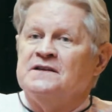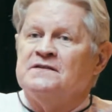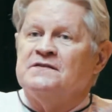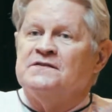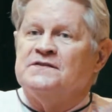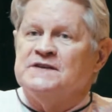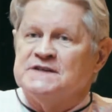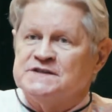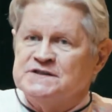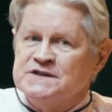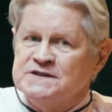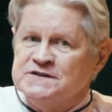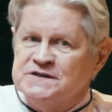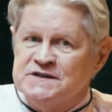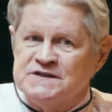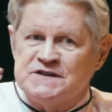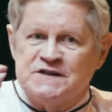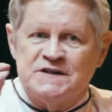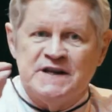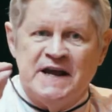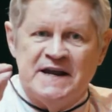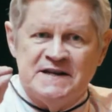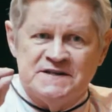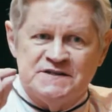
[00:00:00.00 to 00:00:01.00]
This is the
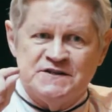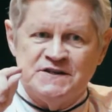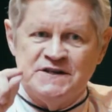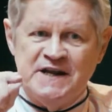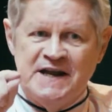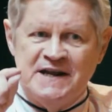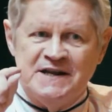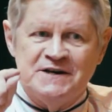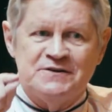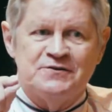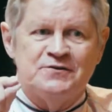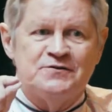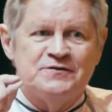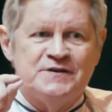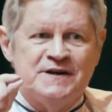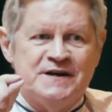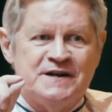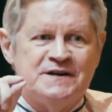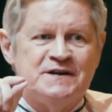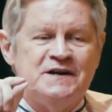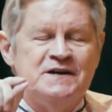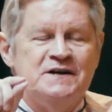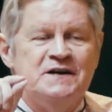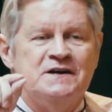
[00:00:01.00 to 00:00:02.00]
standard
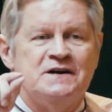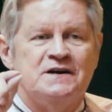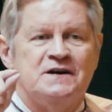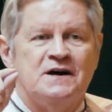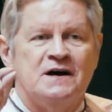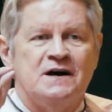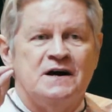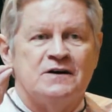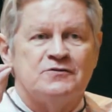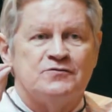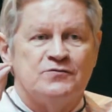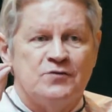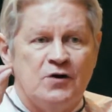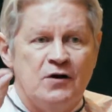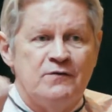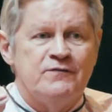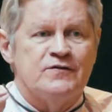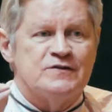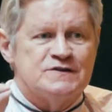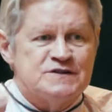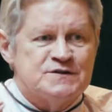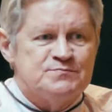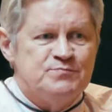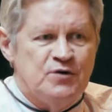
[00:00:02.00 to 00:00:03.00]
that
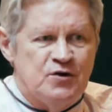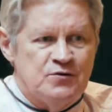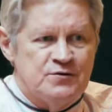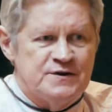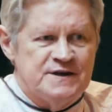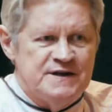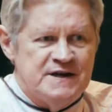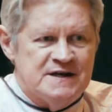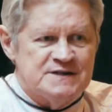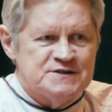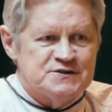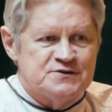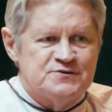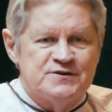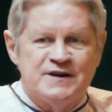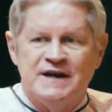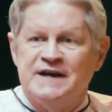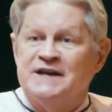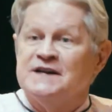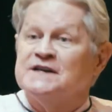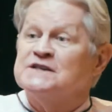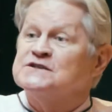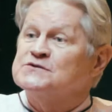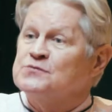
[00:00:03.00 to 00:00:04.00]
Grover spoke yesterday,
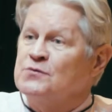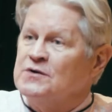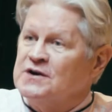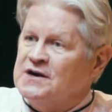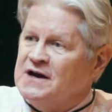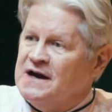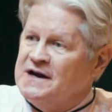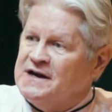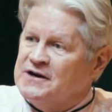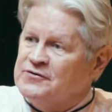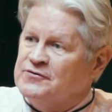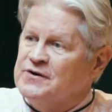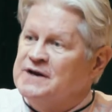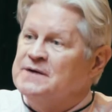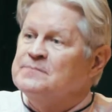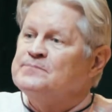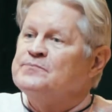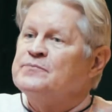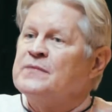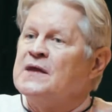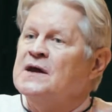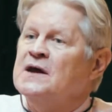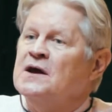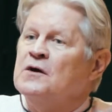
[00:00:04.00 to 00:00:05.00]
and it's what I agree,
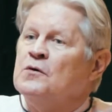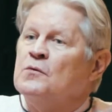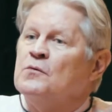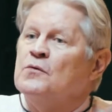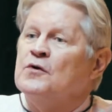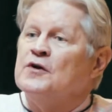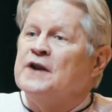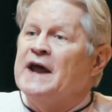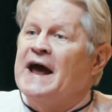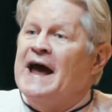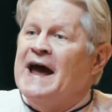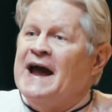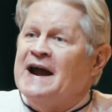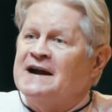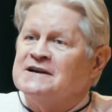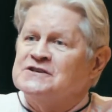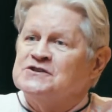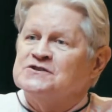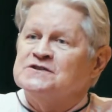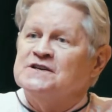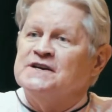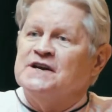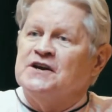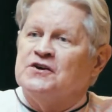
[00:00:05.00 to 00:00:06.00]
would
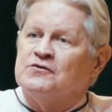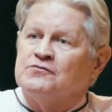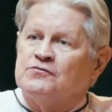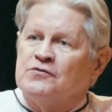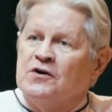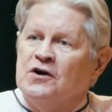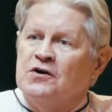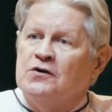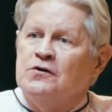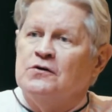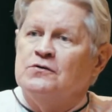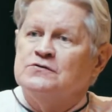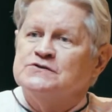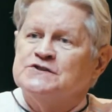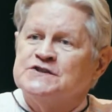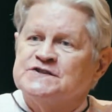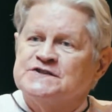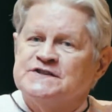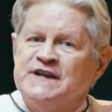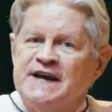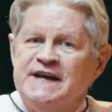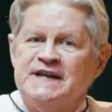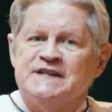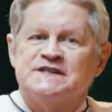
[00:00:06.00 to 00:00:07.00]
actually grow
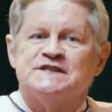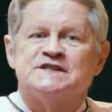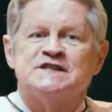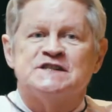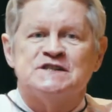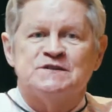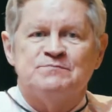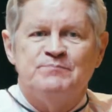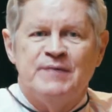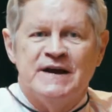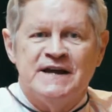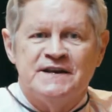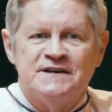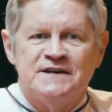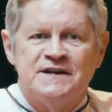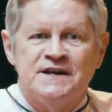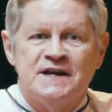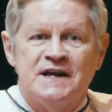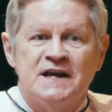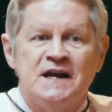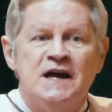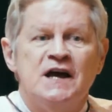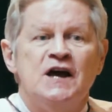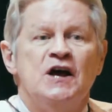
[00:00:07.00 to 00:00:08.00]
state
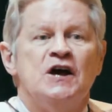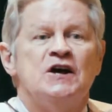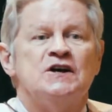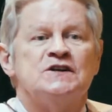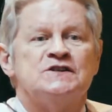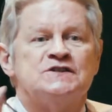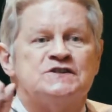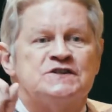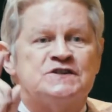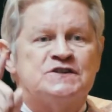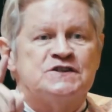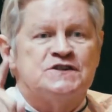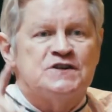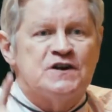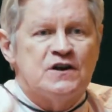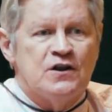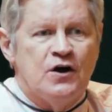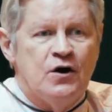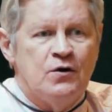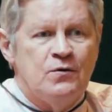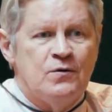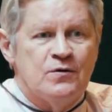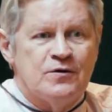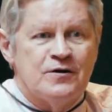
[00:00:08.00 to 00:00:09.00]
spending
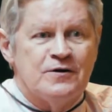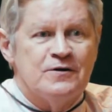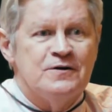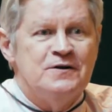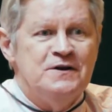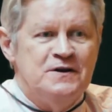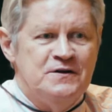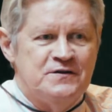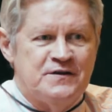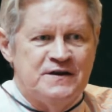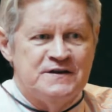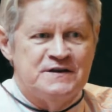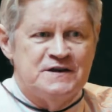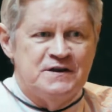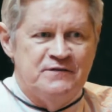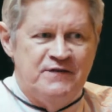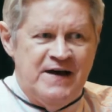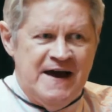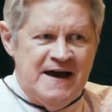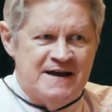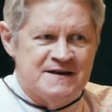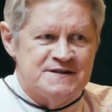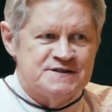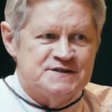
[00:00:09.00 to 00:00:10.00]
slower than
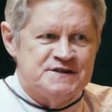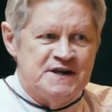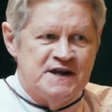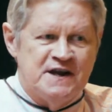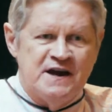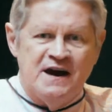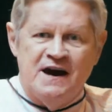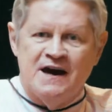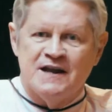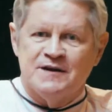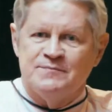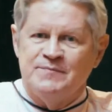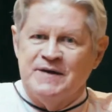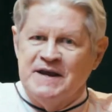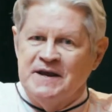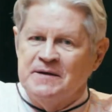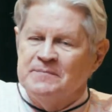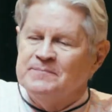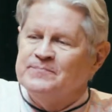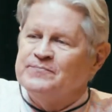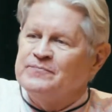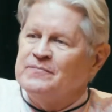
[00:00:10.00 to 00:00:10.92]
Nevada's economy.